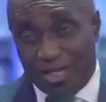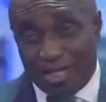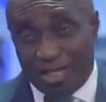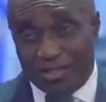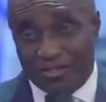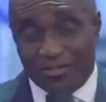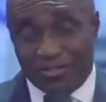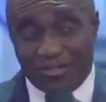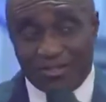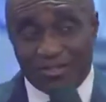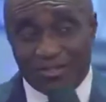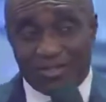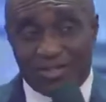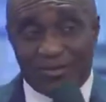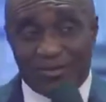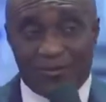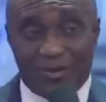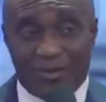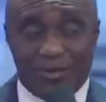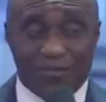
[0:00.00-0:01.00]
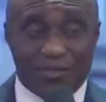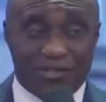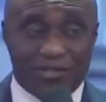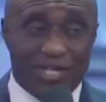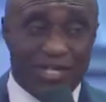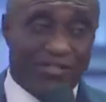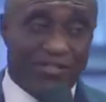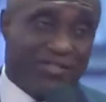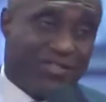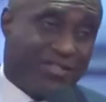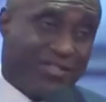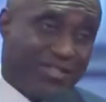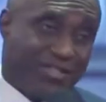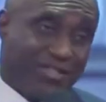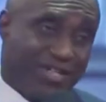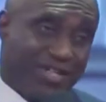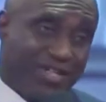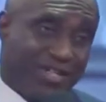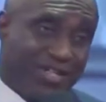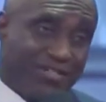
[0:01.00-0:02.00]
is one of the states
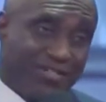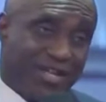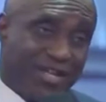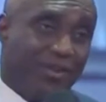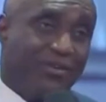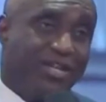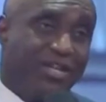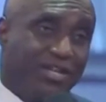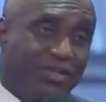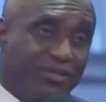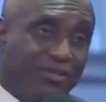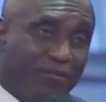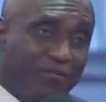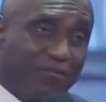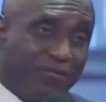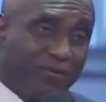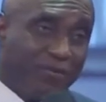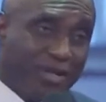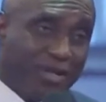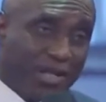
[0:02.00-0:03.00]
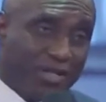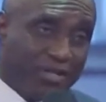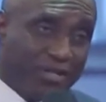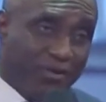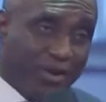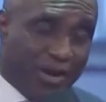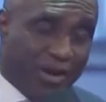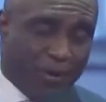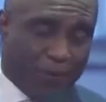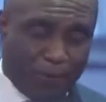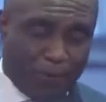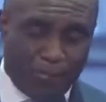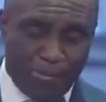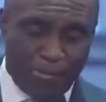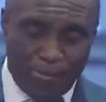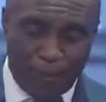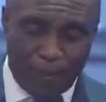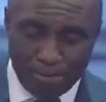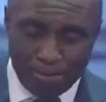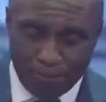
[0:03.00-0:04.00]
in the southeast of Nigeria.
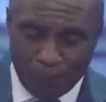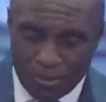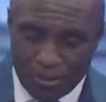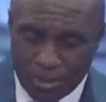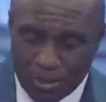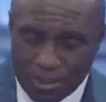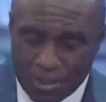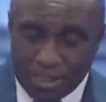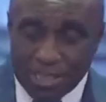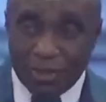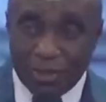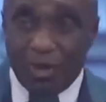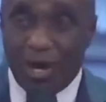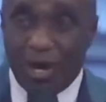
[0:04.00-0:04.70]
They